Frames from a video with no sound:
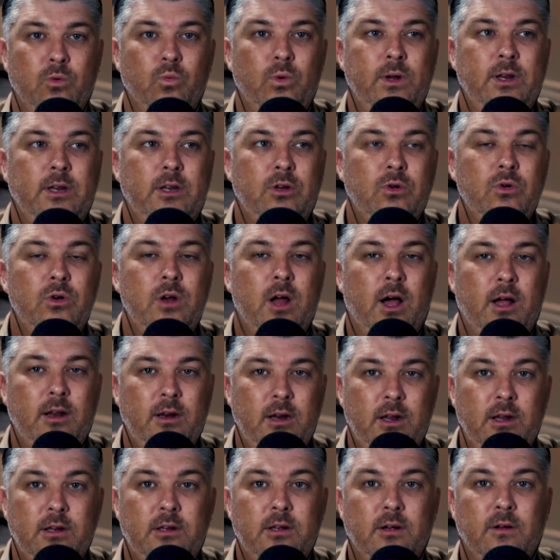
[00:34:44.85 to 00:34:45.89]
and we do not
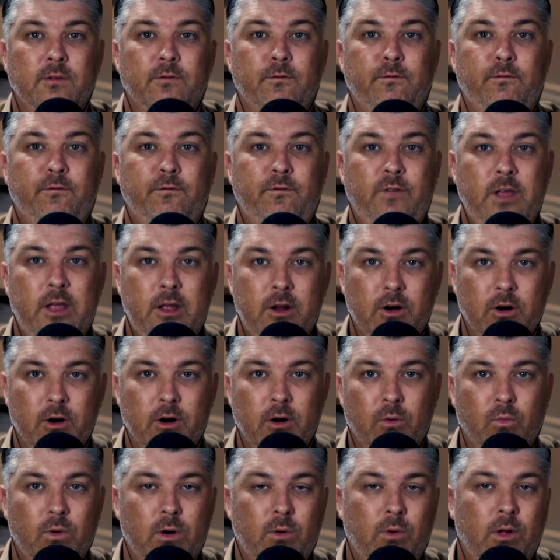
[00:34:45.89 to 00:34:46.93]
need to
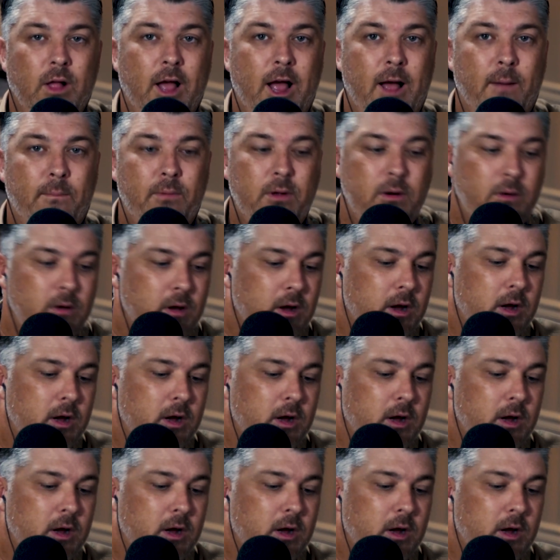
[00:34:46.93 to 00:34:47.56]
fear what will happen